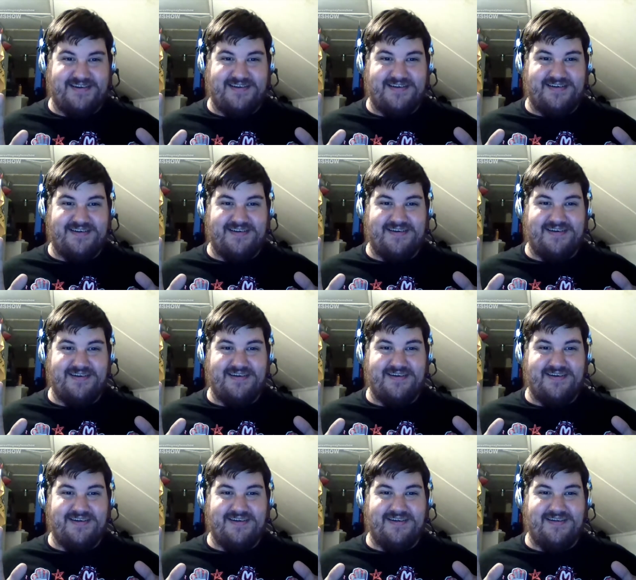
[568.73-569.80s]

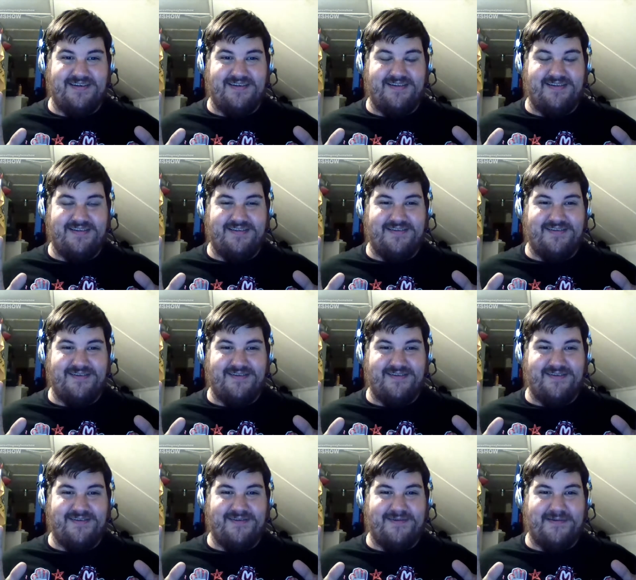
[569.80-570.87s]
[no speech]